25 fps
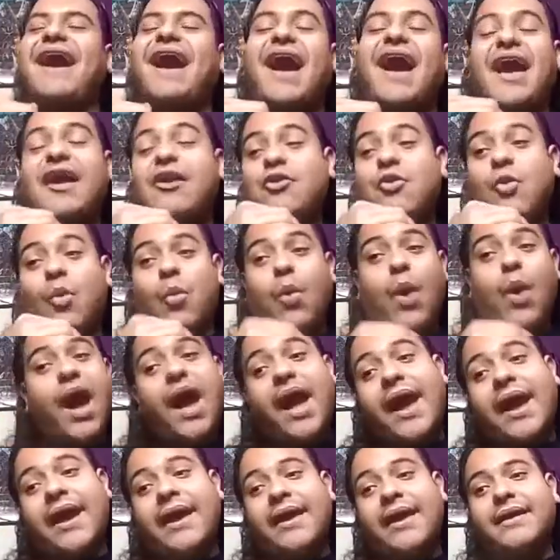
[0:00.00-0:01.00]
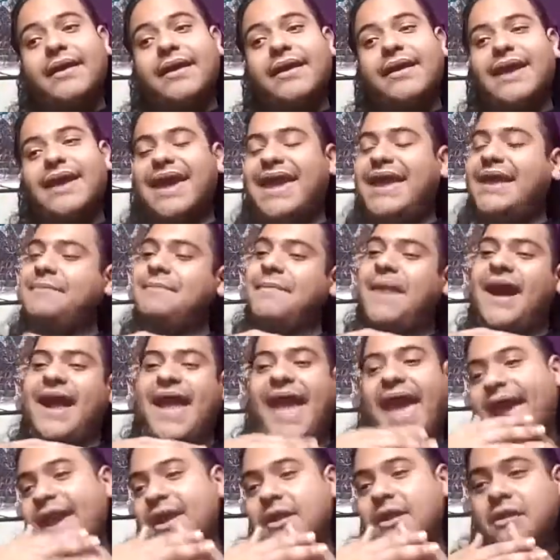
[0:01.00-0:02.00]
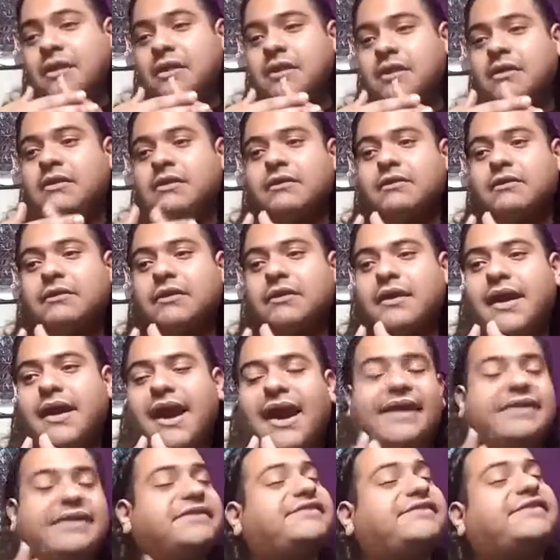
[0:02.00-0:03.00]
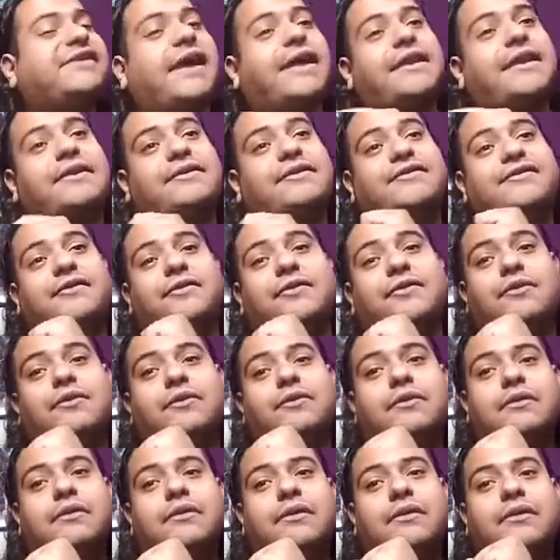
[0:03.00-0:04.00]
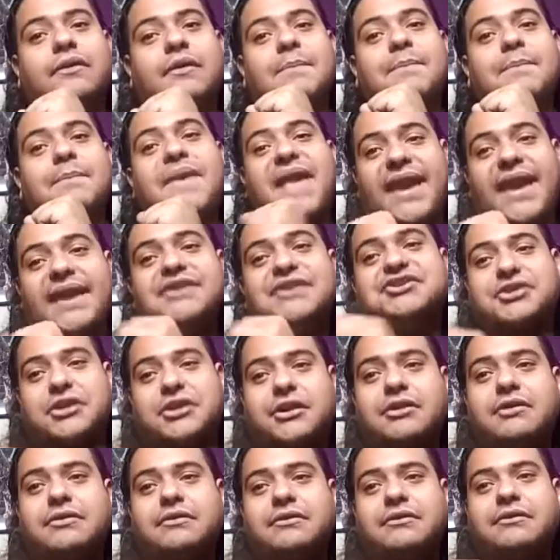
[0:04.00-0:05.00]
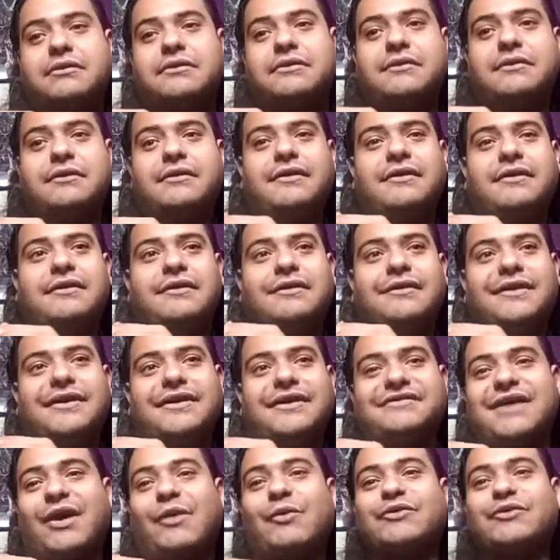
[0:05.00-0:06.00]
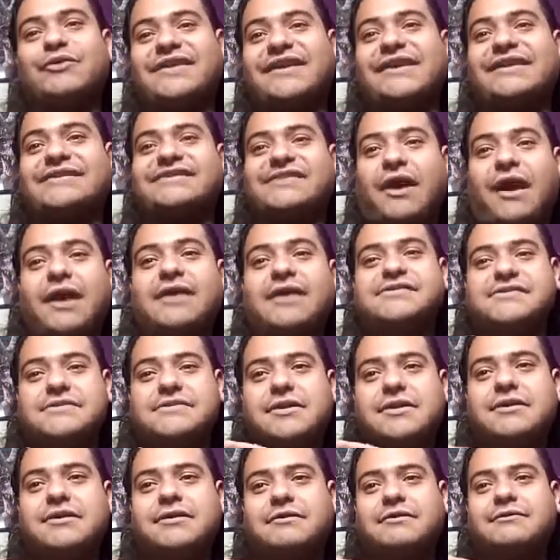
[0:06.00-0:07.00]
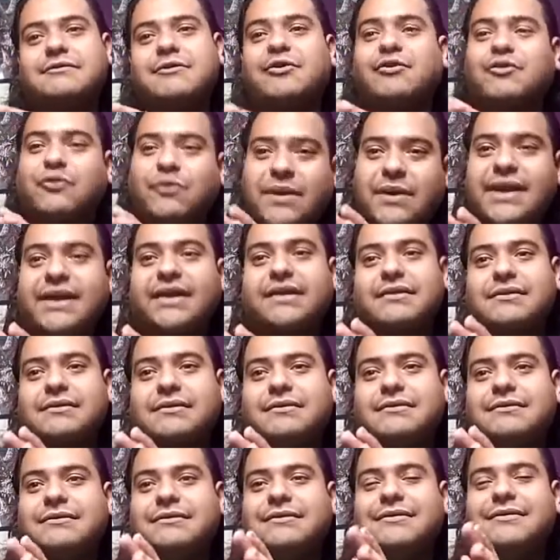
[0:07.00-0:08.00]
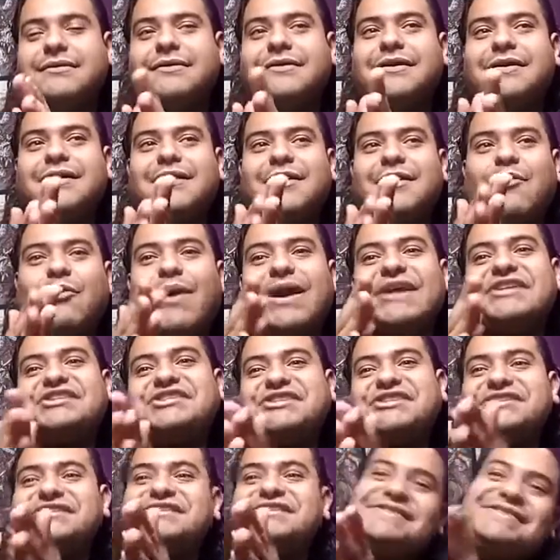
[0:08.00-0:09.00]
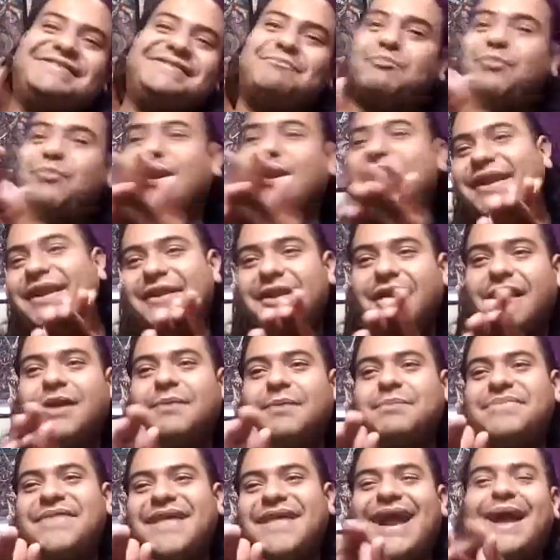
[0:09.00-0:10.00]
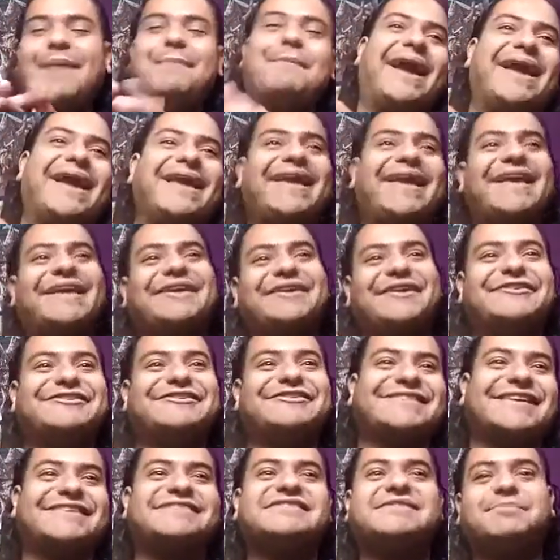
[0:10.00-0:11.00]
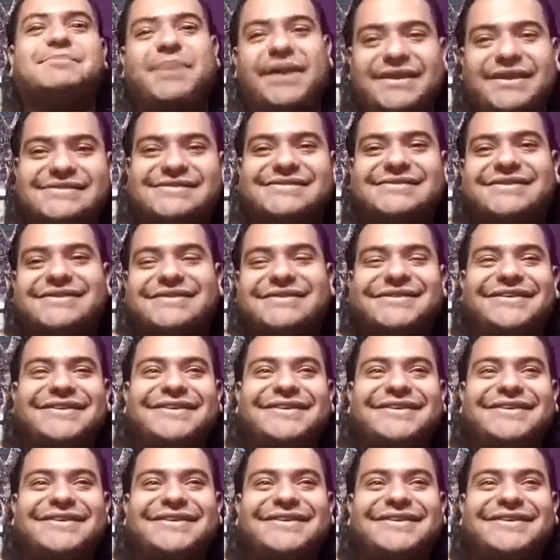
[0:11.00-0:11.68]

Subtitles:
don't know why, in my anger, I decided to page her because I was going to talk to her real quick while she bringing up that I might get another slice of pizza.